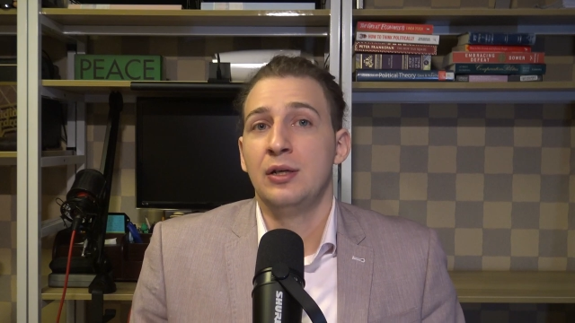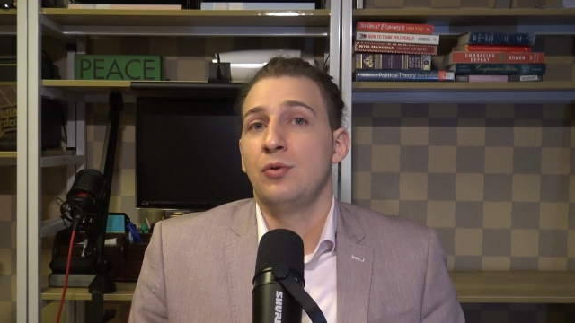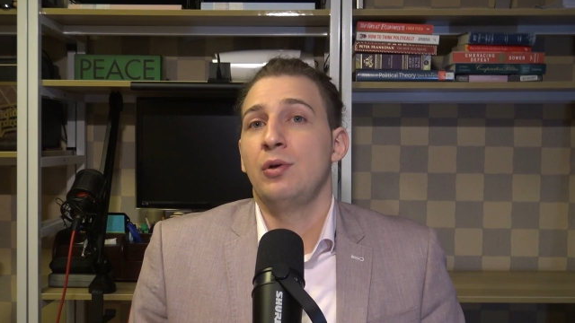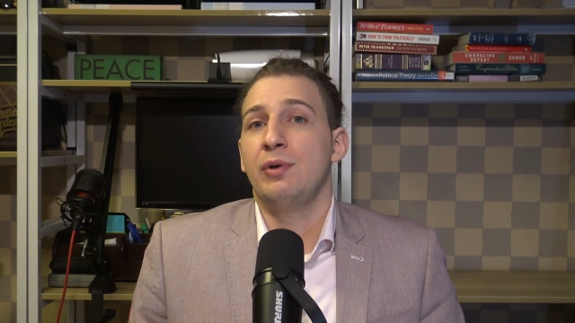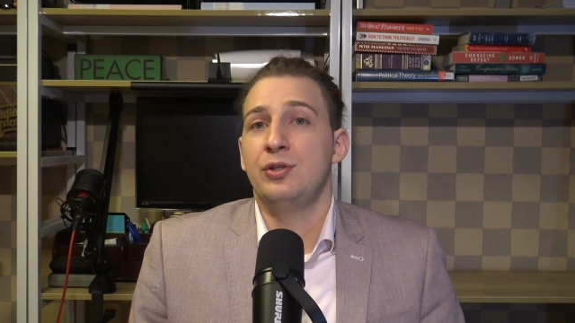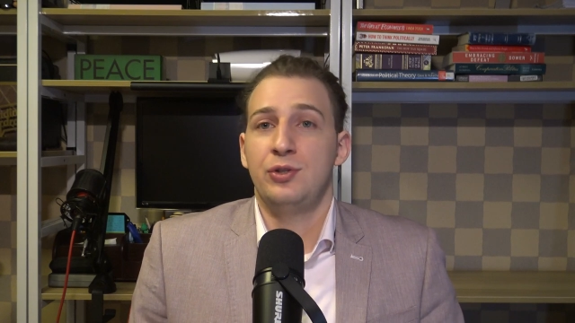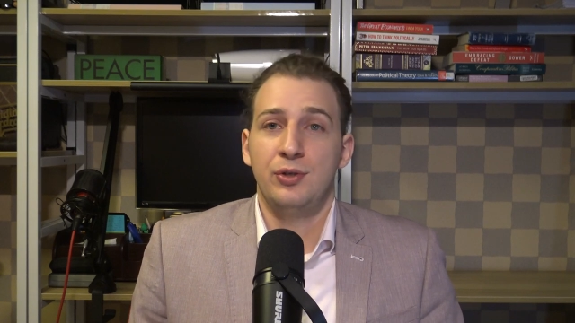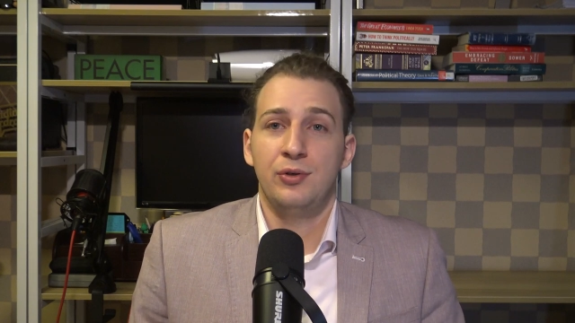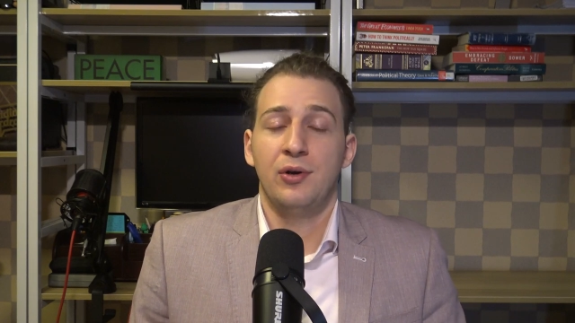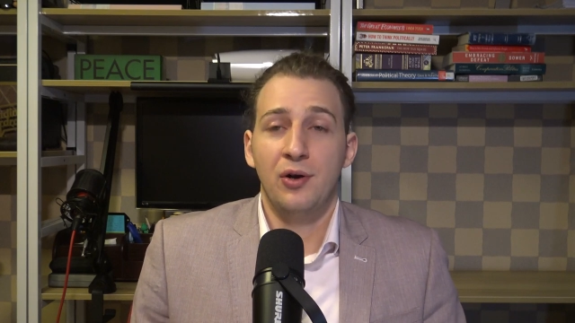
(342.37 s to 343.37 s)
We wish
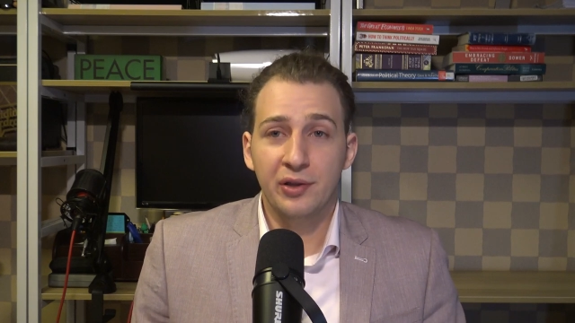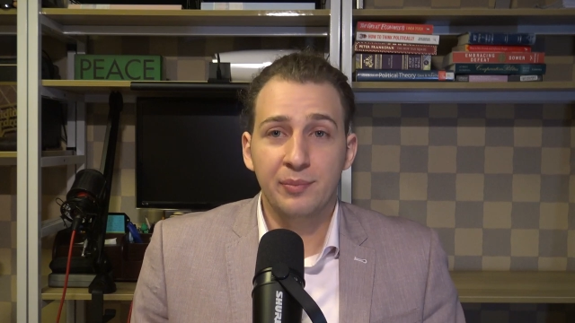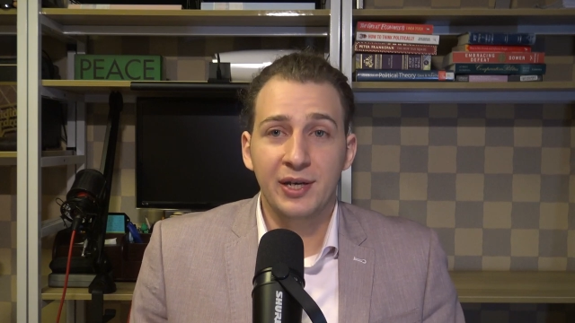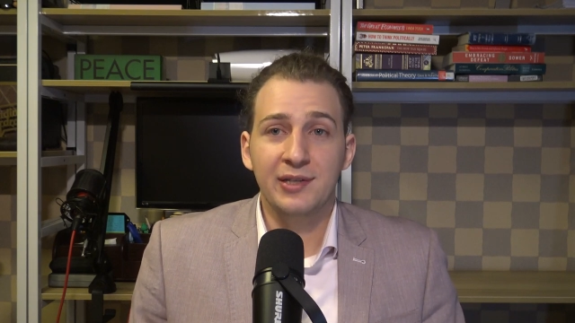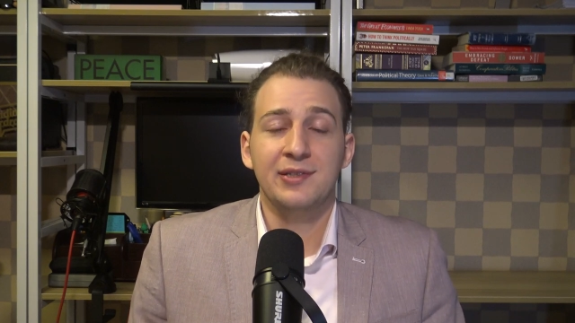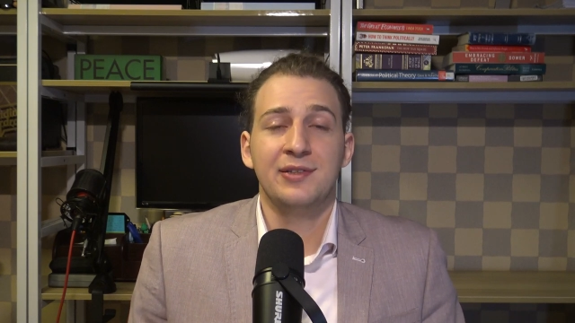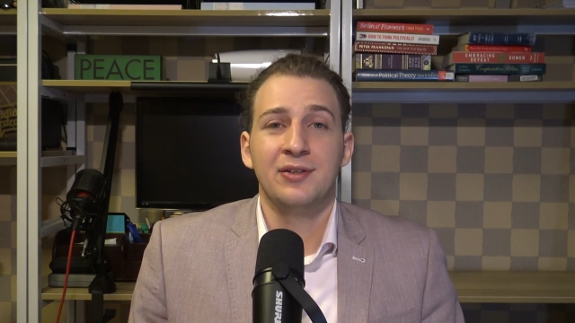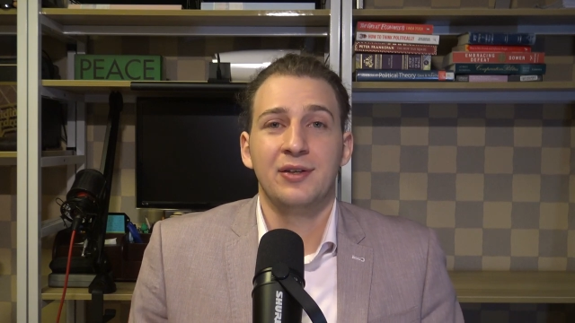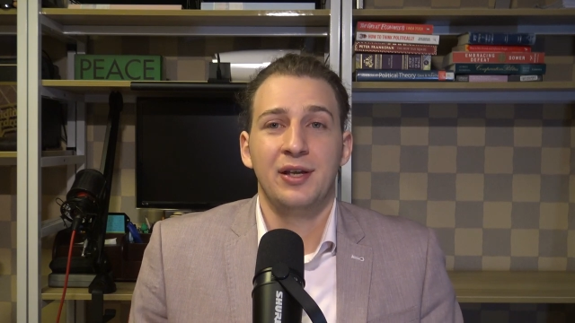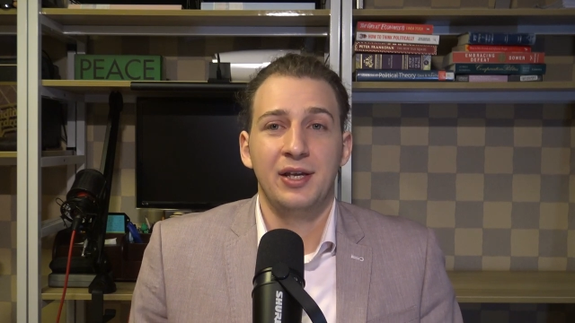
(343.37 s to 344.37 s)
you all the
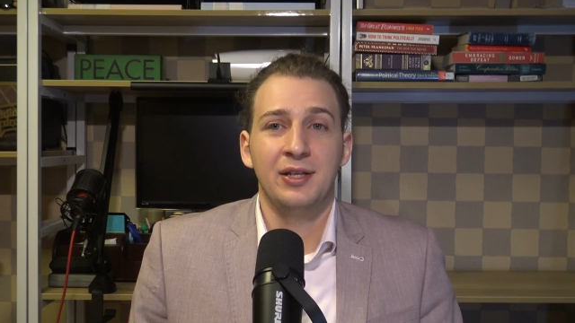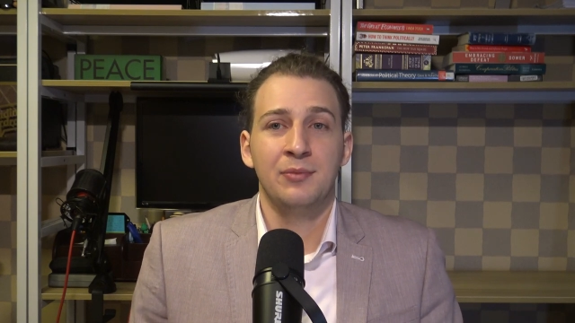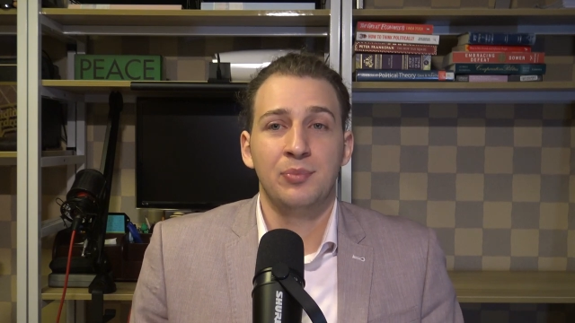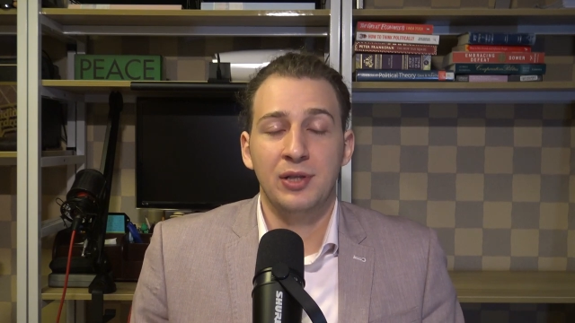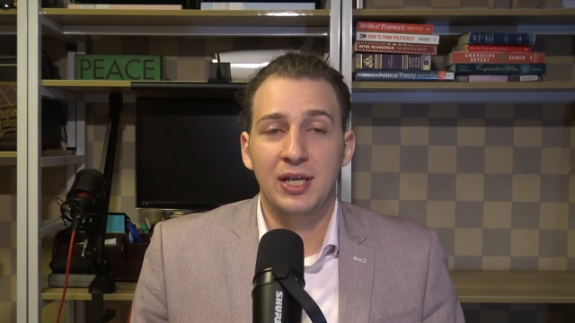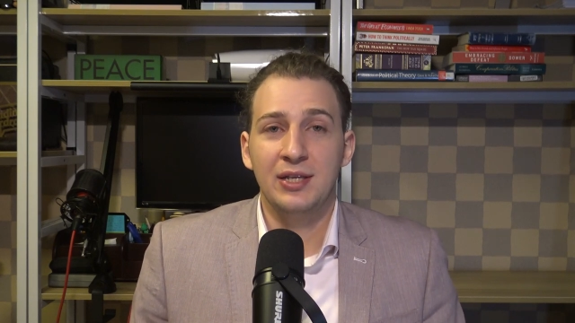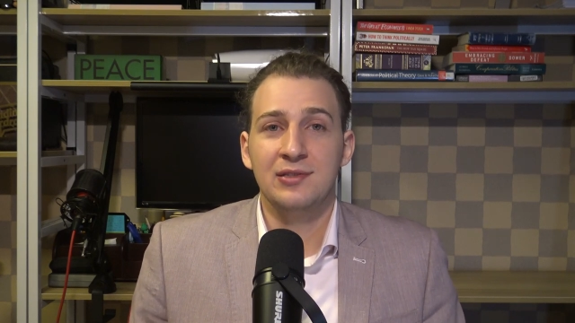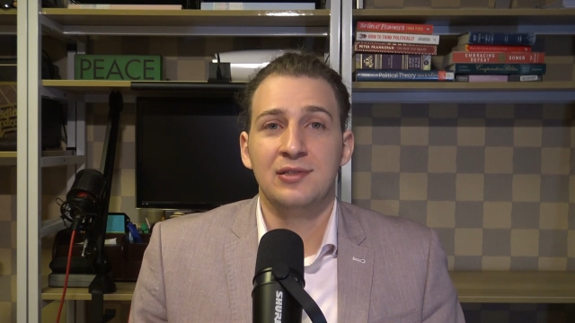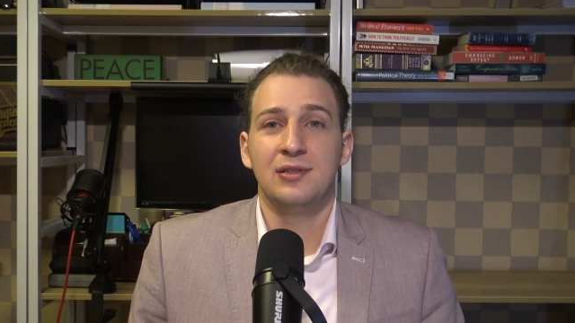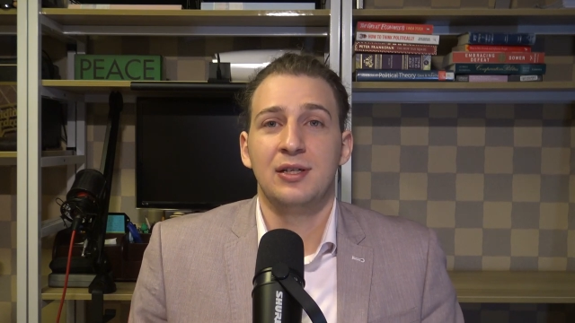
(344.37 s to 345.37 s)
best, and
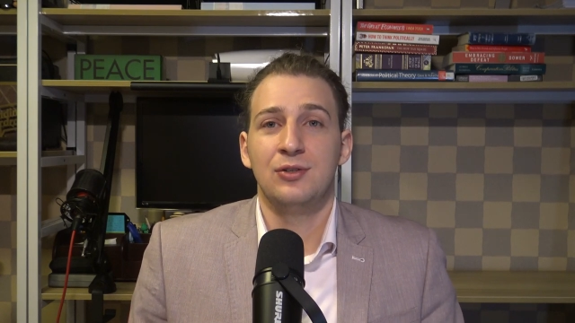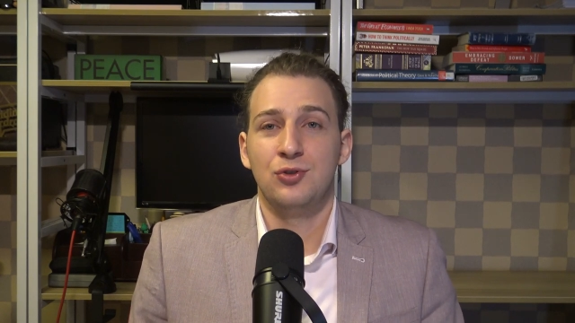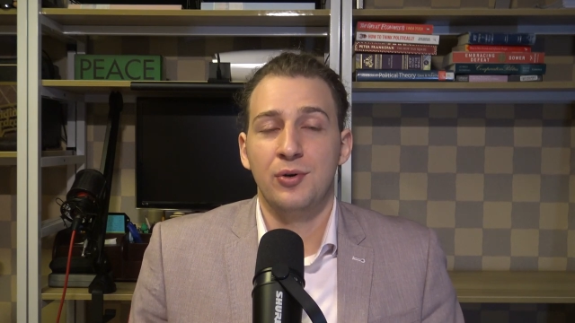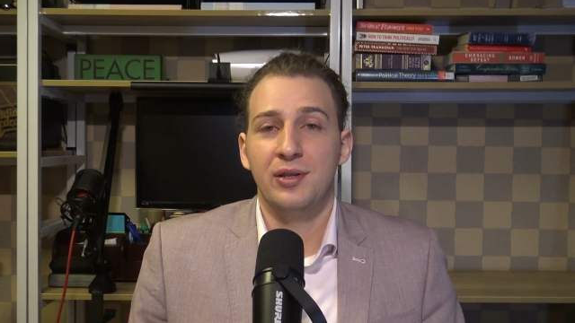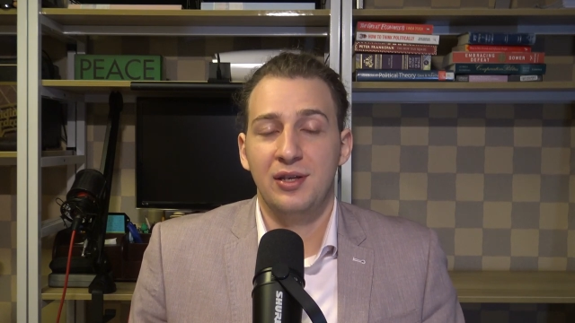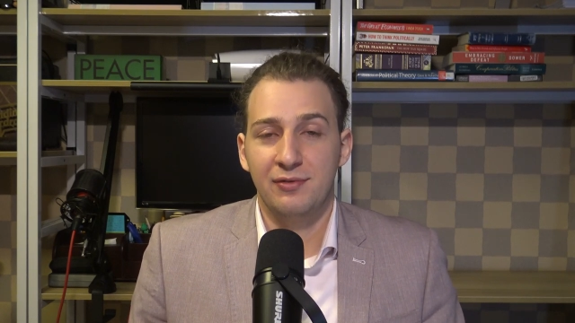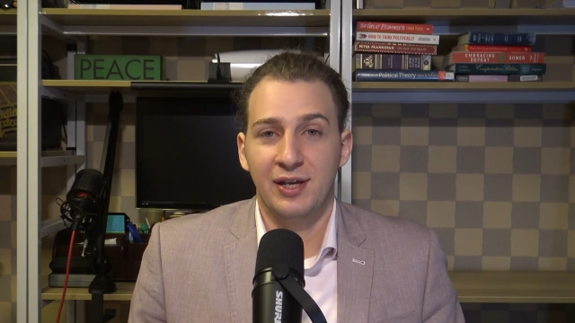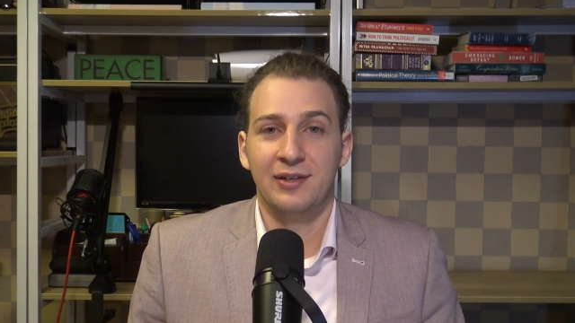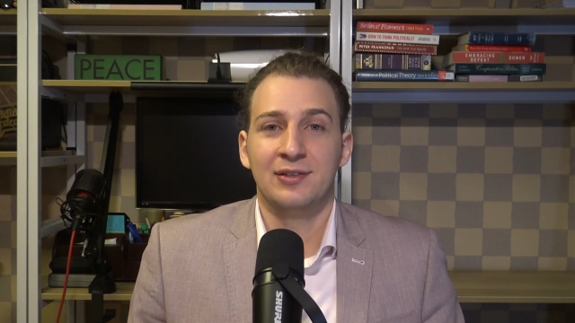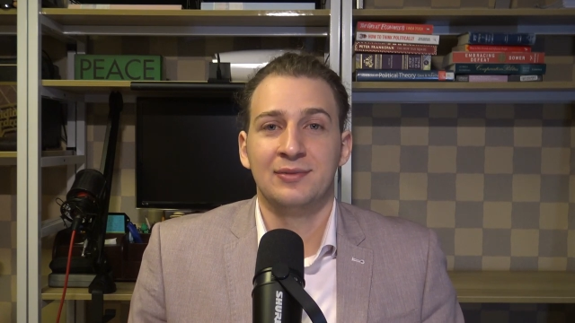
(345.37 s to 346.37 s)
please enjoy the
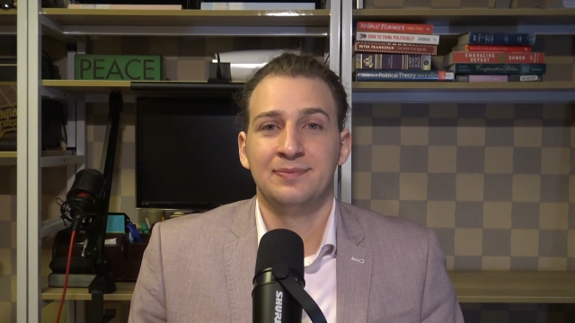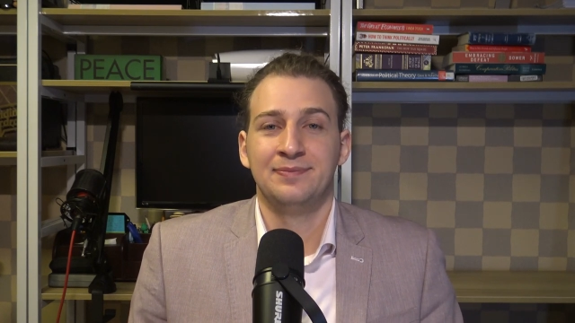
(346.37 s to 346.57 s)
event.